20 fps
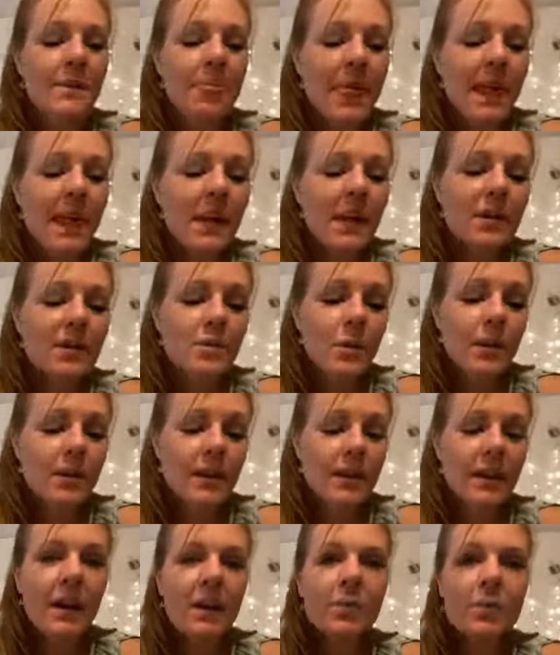Here's one
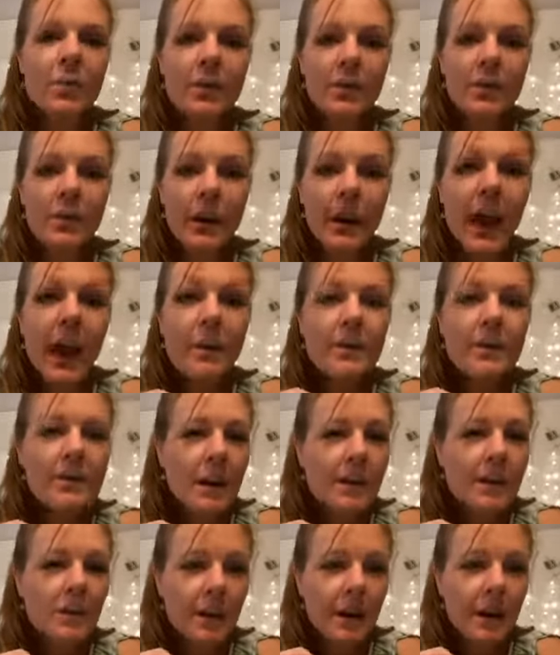thing I really want to. How much
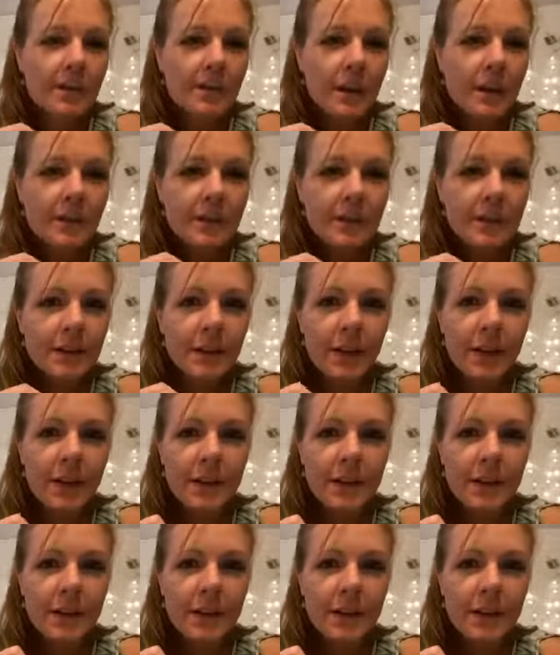time do we have left, Yakarta?